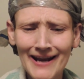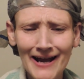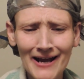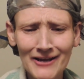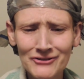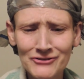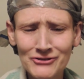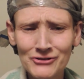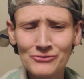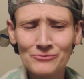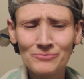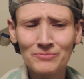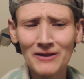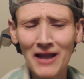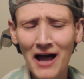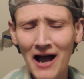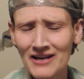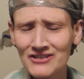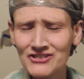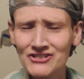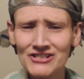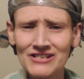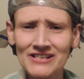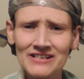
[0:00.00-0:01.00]
and not too
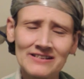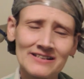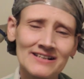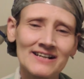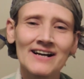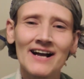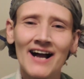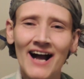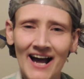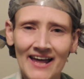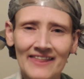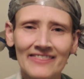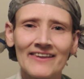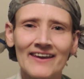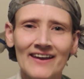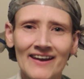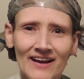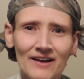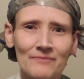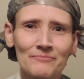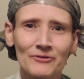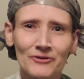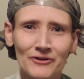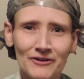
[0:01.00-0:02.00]
blotchy, I
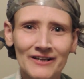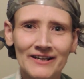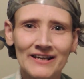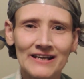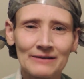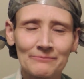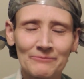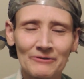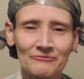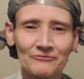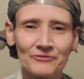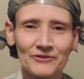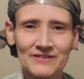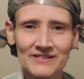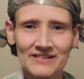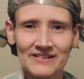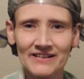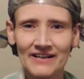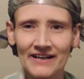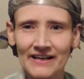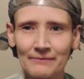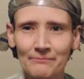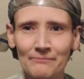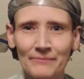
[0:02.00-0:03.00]
think I'm going to keep it for
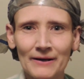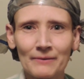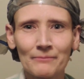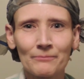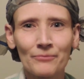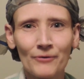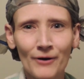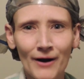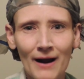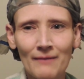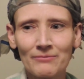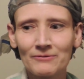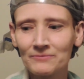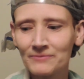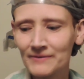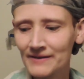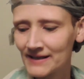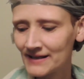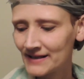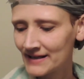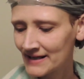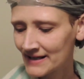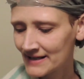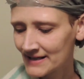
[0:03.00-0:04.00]
tonight. But I'm
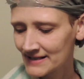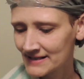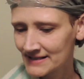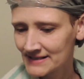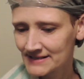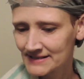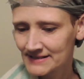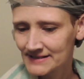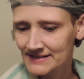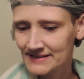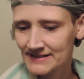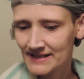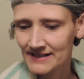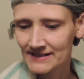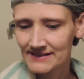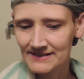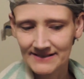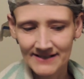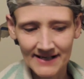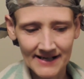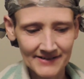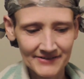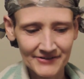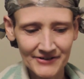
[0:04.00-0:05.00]
probably,
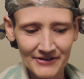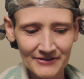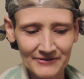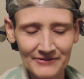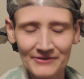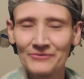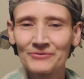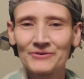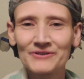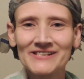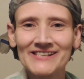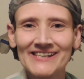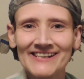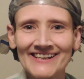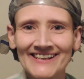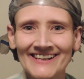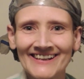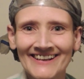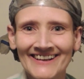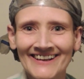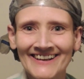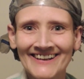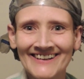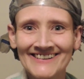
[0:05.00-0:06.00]
I don't know, we'll
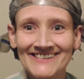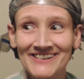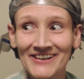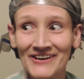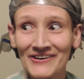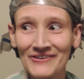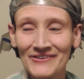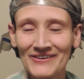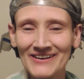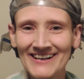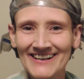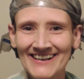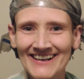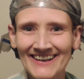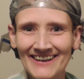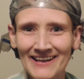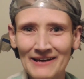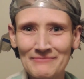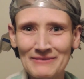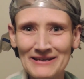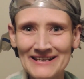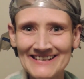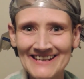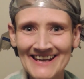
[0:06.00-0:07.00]
see. So
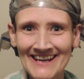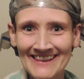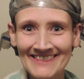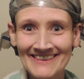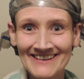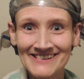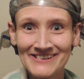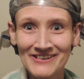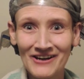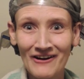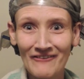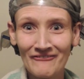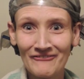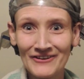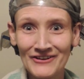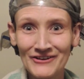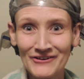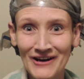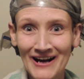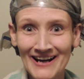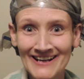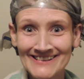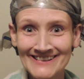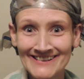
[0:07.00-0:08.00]
let me take this off and
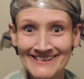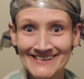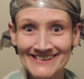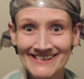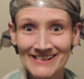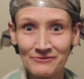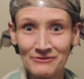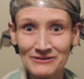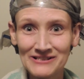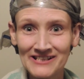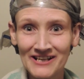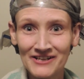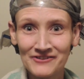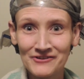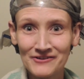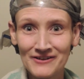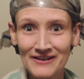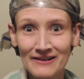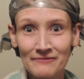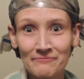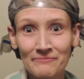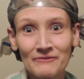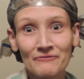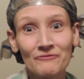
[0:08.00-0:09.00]
you guys can see what's
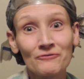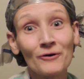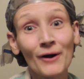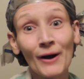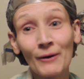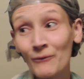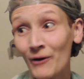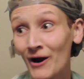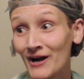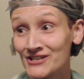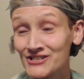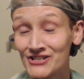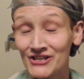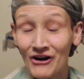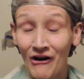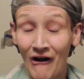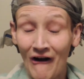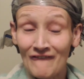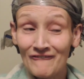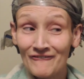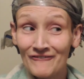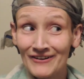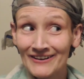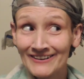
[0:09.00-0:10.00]
underneath before I wash it
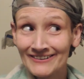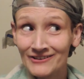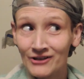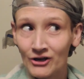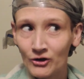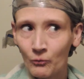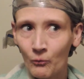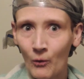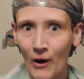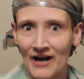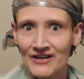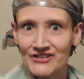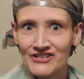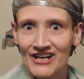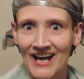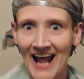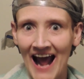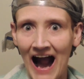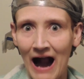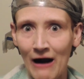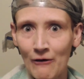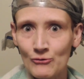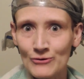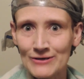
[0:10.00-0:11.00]
off, or wash
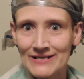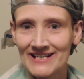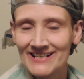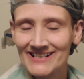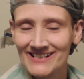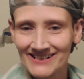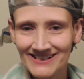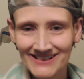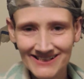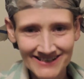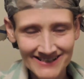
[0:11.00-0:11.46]
it out.